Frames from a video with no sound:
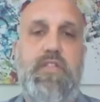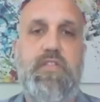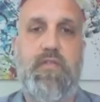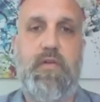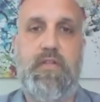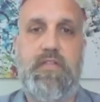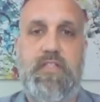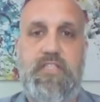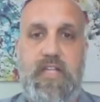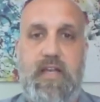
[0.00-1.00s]
useful to
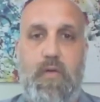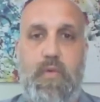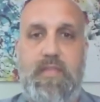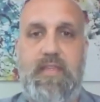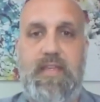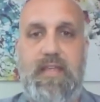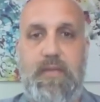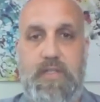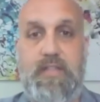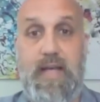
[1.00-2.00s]
check with
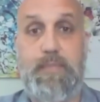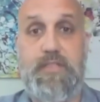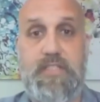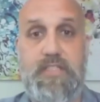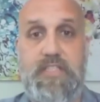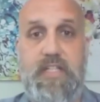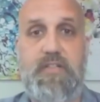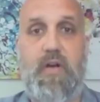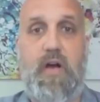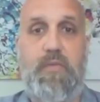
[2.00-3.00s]
the options
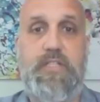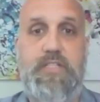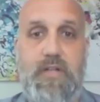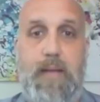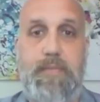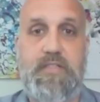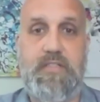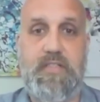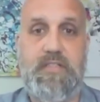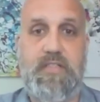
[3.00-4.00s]
exchange on which your option is
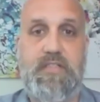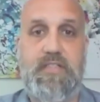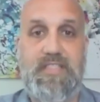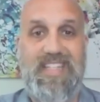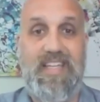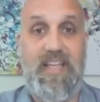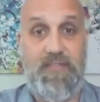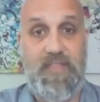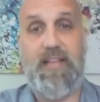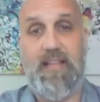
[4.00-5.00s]
listed to see if
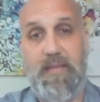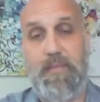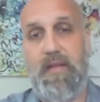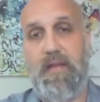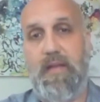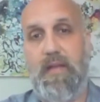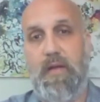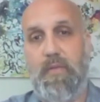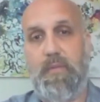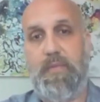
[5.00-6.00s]
that limit
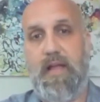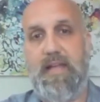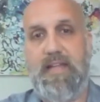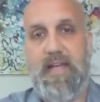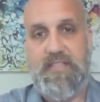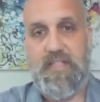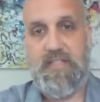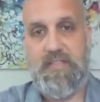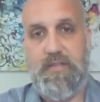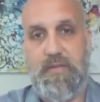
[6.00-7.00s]
will apply not
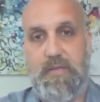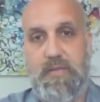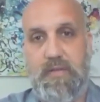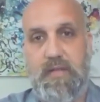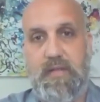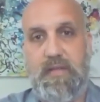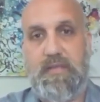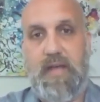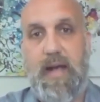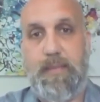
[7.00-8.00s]
just to
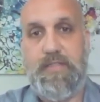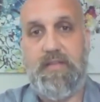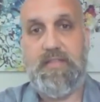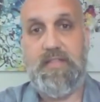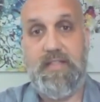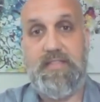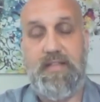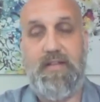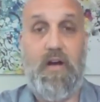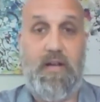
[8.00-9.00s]
the option that's
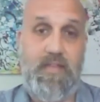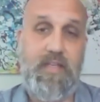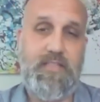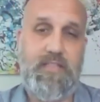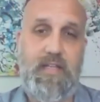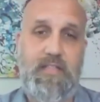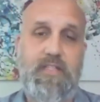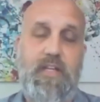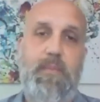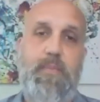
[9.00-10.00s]
listed on the exchange,
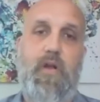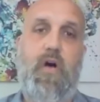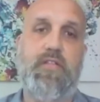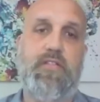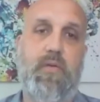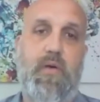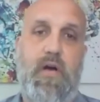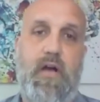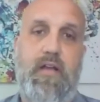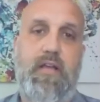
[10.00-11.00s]
but also
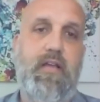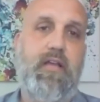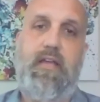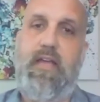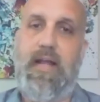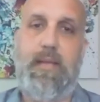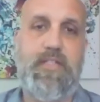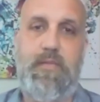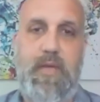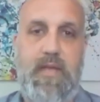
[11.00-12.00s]
on an
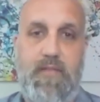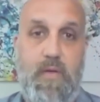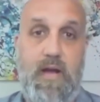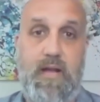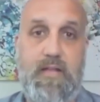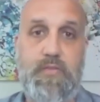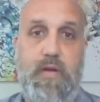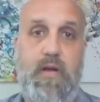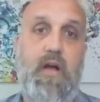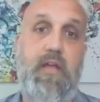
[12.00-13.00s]
option you may have acquired
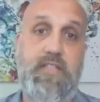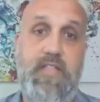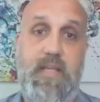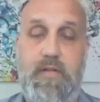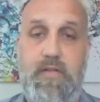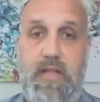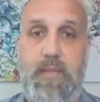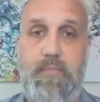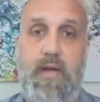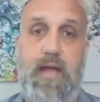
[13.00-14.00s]
elsewhere on the same
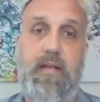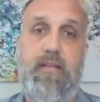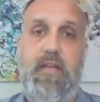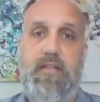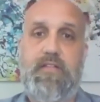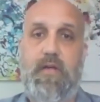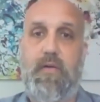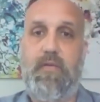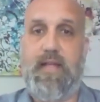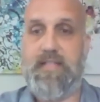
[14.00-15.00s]
underlying product.
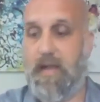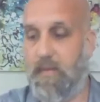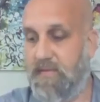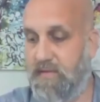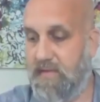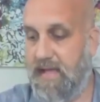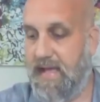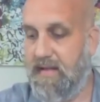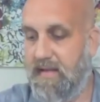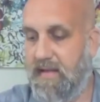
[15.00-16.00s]
So that's how we view
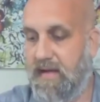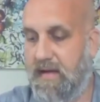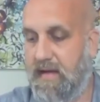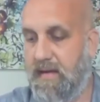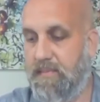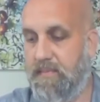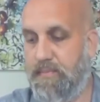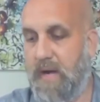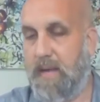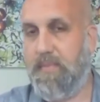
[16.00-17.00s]
that.
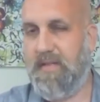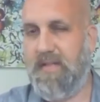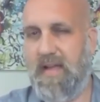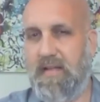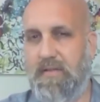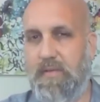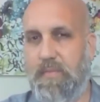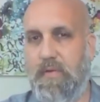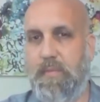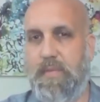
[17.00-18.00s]
Probably not
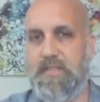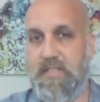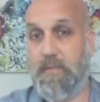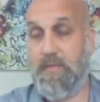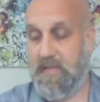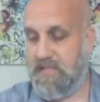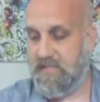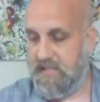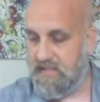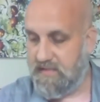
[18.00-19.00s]
includable, but check with the
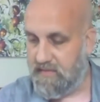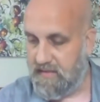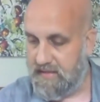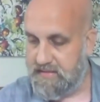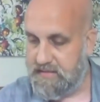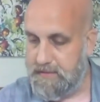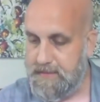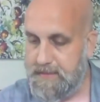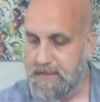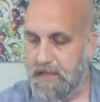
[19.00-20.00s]
exchange nevertheless.
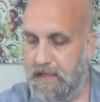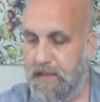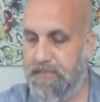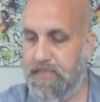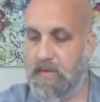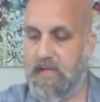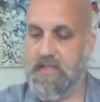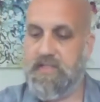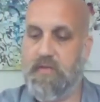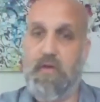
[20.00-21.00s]
Okay,
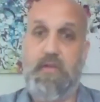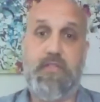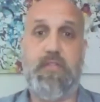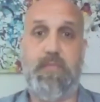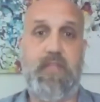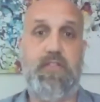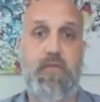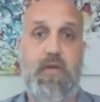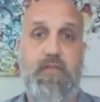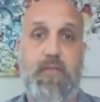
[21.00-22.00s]
so those are some things you do
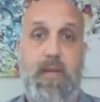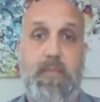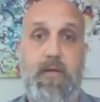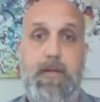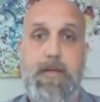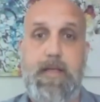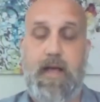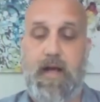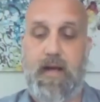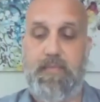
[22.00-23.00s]
have to remember.
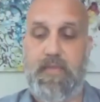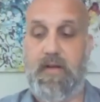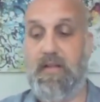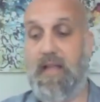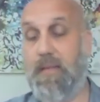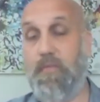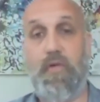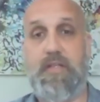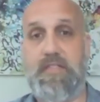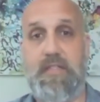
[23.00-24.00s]
There are a lot more
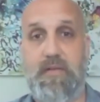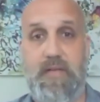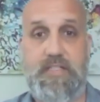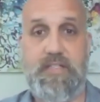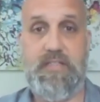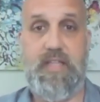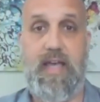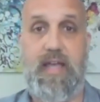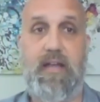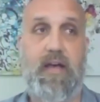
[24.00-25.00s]
considerations
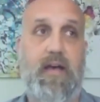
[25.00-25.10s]
that